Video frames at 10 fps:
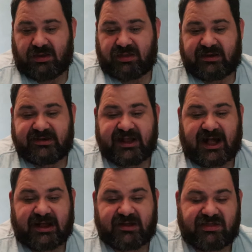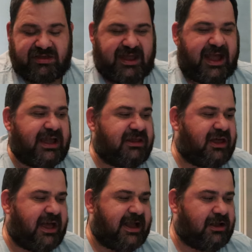the darkest days
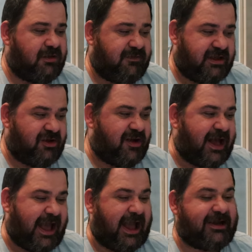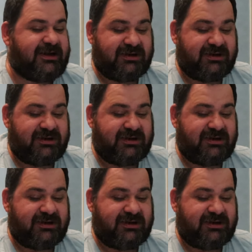hang over your head,